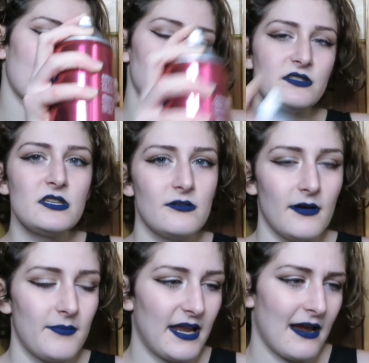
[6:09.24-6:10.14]
I used to do
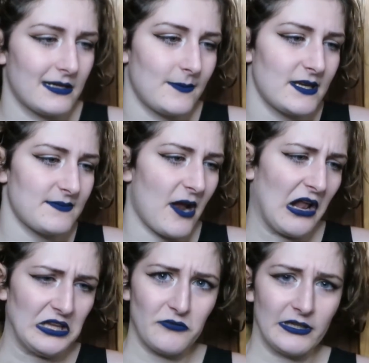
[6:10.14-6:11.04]
it, but hairspray is
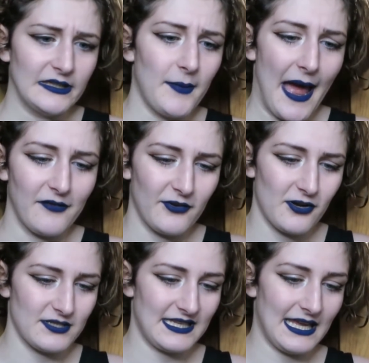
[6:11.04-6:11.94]
apparently really bad for
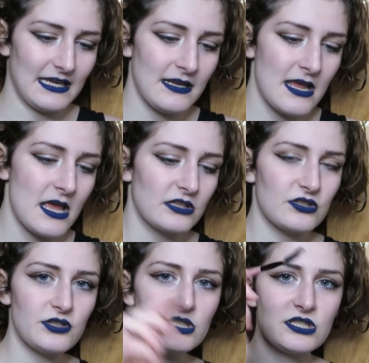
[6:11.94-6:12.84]
your skin. So
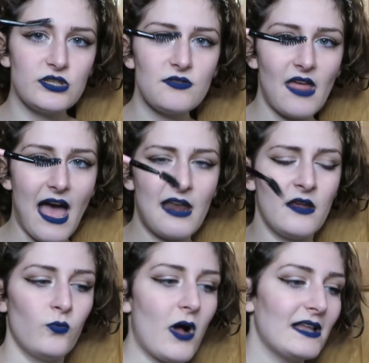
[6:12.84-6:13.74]
you just do that,
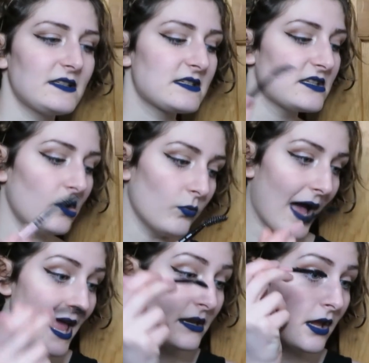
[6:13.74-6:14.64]
and while it's still
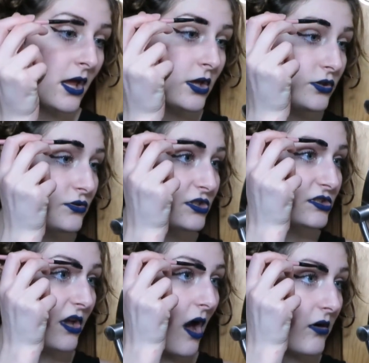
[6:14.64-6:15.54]
wet, you
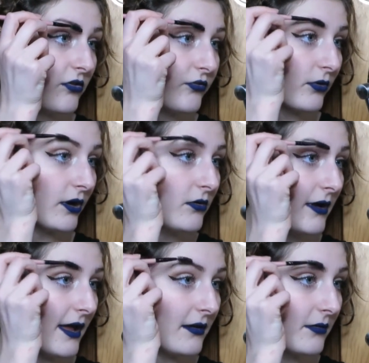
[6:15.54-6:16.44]
just go through
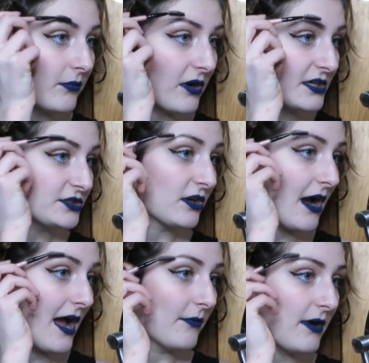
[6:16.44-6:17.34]
and brush your
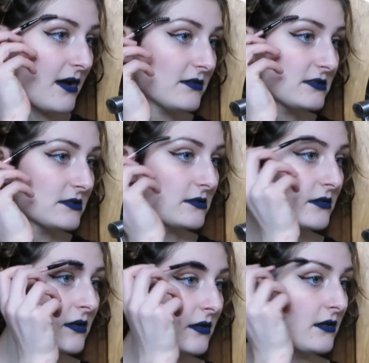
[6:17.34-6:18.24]
eyebrows.
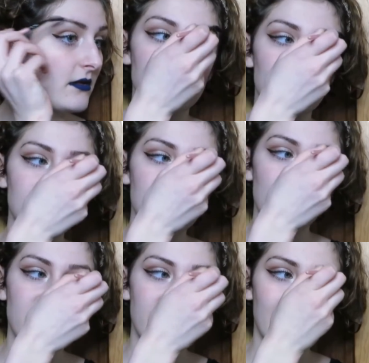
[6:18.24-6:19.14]
You just do a
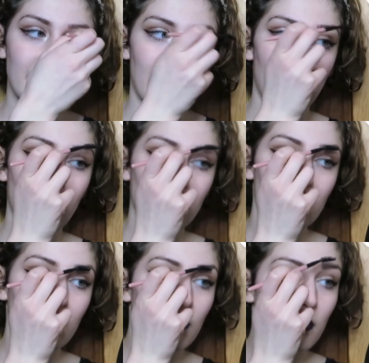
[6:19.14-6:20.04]
thin layer.
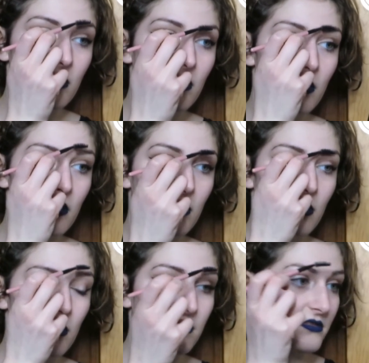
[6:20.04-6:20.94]

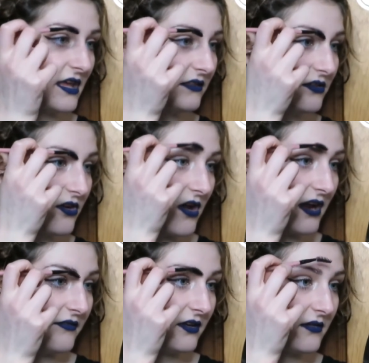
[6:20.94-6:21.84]
Then you're
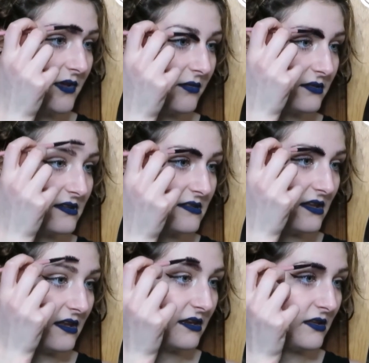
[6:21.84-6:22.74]
not even going to be able to see
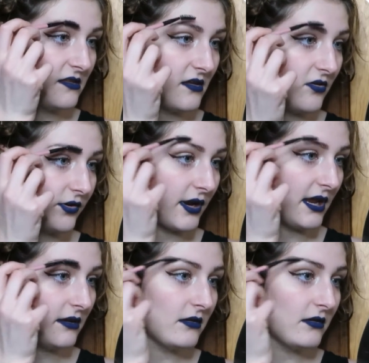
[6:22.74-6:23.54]
it, and it's so great.